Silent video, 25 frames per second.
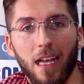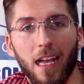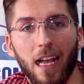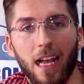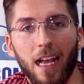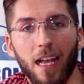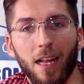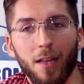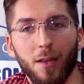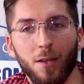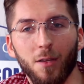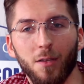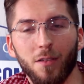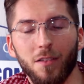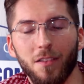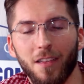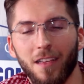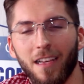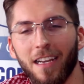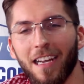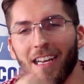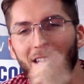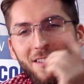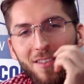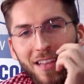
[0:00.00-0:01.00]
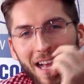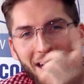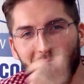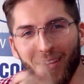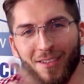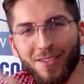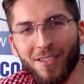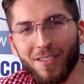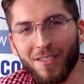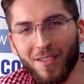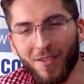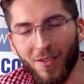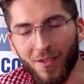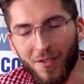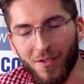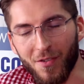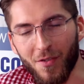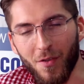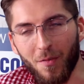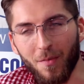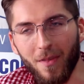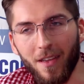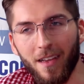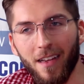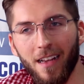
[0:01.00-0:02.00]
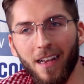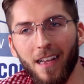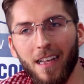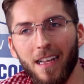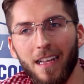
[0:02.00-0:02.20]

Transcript: and intelligence consuming